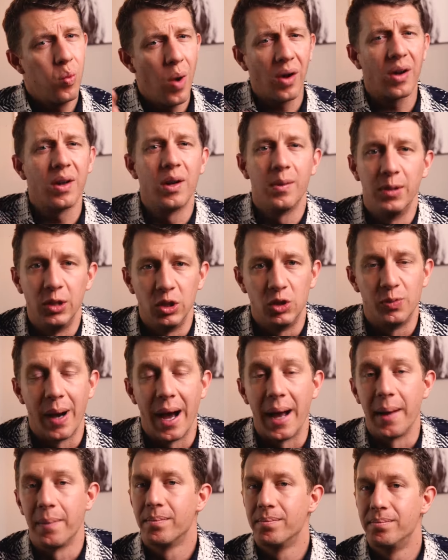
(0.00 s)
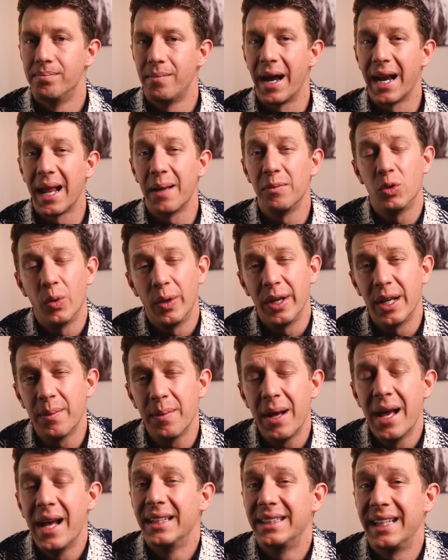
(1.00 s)
Welcome to BootSpy. My name's
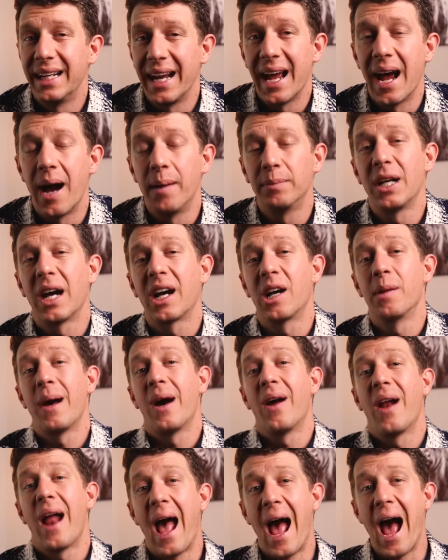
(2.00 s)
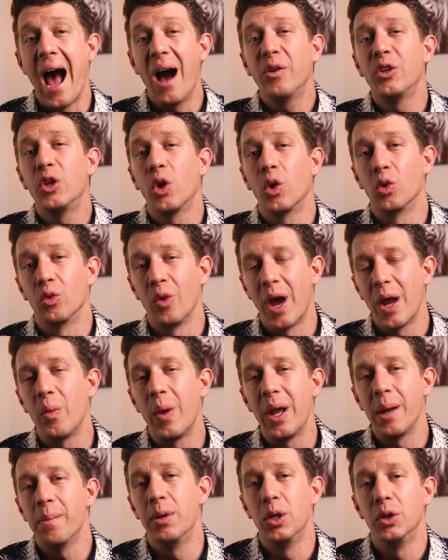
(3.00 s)
William. Today I'm talking about how your Red
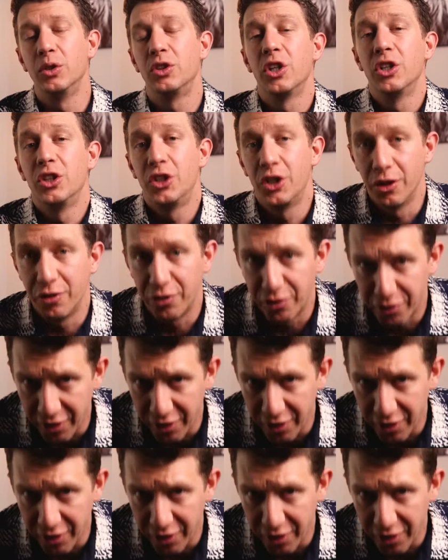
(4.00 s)
Wing boots should